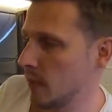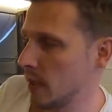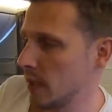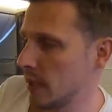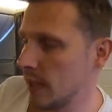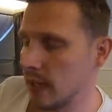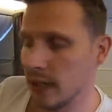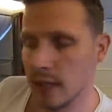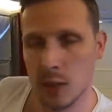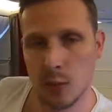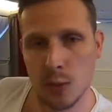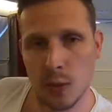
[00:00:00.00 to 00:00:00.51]

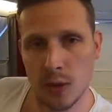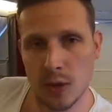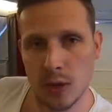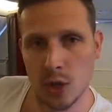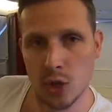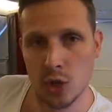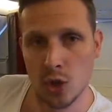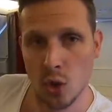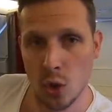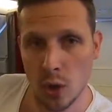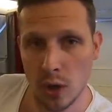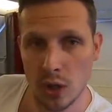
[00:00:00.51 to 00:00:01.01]
that this was a
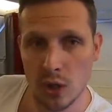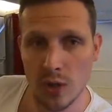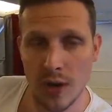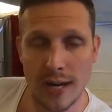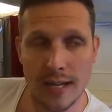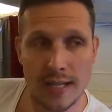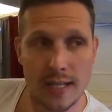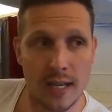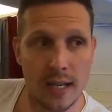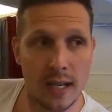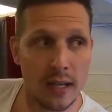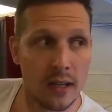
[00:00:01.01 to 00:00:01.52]
short
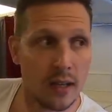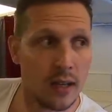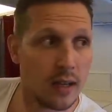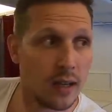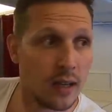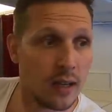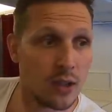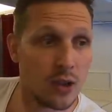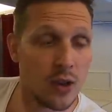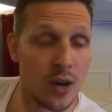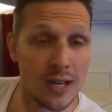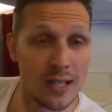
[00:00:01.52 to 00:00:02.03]

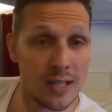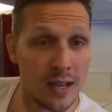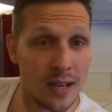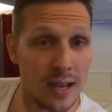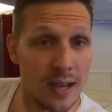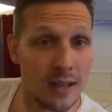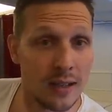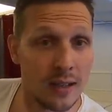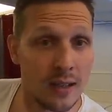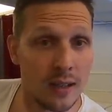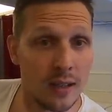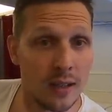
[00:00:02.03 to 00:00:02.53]

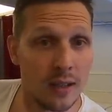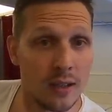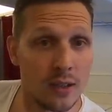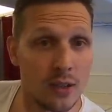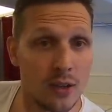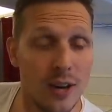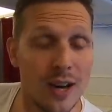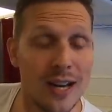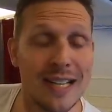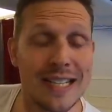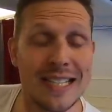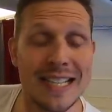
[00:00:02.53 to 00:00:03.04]

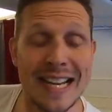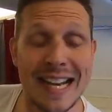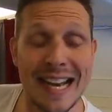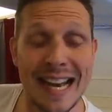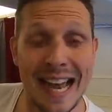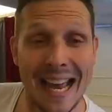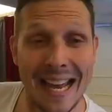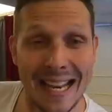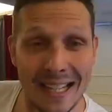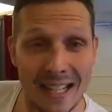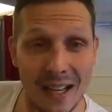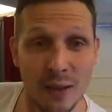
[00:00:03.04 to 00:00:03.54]

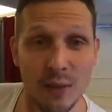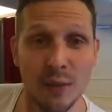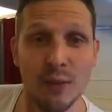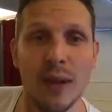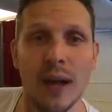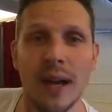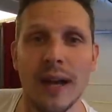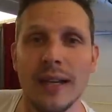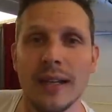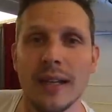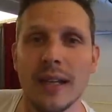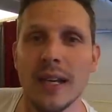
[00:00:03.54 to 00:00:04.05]
transatlantic
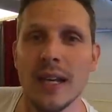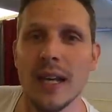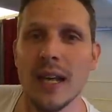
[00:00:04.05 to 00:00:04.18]
flight,